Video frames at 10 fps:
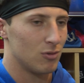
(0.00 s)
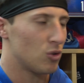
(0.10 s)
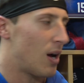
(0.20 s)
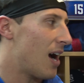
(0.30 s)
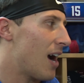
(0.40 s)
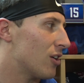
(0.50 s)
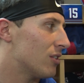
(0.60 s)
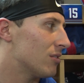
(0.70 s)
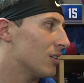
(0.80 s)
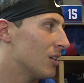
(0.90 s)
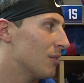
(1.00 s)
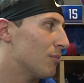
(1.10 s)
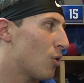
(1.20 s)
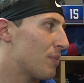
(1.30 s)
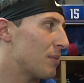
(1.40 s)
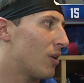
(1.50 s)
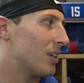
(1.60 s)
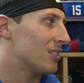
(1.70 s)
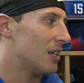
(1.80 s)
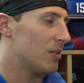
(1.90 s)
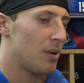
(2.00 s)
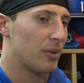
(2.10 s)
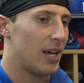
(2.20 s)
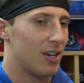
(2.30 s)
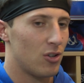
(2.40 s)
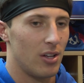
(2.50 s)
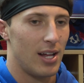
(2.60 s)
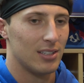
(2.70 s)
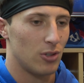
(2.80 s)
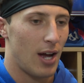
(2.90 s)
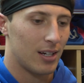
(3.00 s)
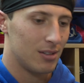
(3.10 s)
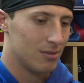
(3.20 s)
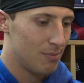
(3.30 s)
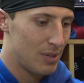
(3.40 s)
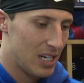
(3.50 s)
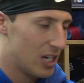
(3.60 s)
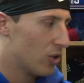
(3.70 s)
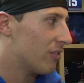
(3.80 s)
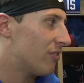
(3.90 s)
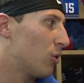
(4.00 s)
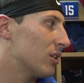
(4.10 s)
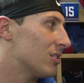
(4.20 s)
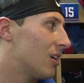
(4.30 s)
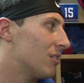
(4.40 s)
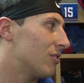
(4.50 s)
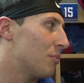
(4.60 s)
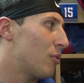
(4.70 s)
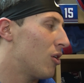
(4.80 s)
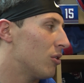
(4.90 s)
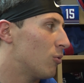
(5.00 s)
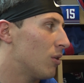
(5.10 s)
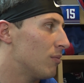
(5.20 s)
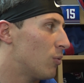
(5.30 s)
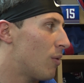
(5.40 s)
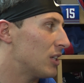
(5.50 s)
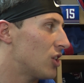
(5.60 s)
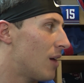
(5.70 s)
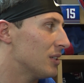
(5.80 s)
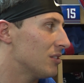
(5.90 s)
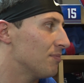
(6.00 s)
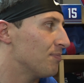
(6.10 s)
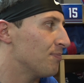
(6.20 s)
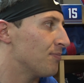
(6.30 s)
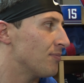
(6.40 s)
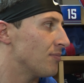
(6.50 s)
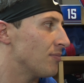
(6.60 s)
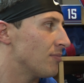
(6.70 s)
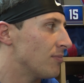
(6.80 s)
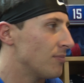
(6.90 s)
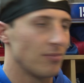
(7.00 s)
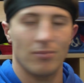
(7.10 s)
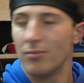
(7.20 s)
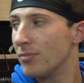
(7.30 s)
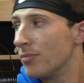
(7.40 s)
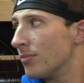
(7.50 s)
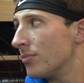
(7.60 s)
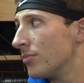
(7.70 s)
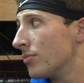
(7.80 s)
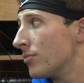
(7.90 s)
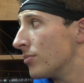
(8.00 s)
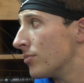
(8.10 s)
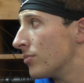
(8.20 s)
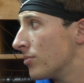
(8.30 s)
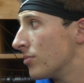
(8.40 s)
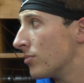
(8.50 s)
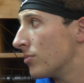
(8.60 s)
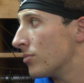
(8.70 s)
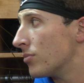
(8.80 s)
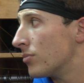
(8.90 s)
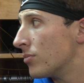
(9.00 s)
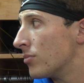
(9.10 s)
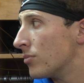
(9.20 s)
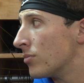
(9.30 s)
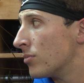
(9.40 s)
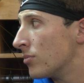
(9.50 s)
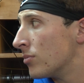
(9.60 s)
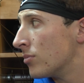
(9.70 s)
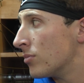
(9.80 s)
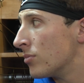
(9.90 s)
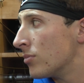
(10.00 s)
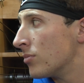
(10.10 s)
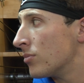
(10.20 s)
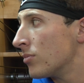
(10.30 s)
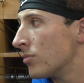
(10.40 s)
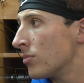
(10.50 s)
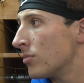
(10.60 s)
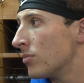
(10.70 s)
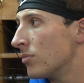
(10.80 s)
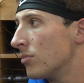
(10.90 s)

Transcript: so I hired more people on a team to be able to handle all that, so I can be here and focus on football and what, and what my job is. Has it been a tough adjustment, Tommy? Knowing that everything you do now is under the microscope.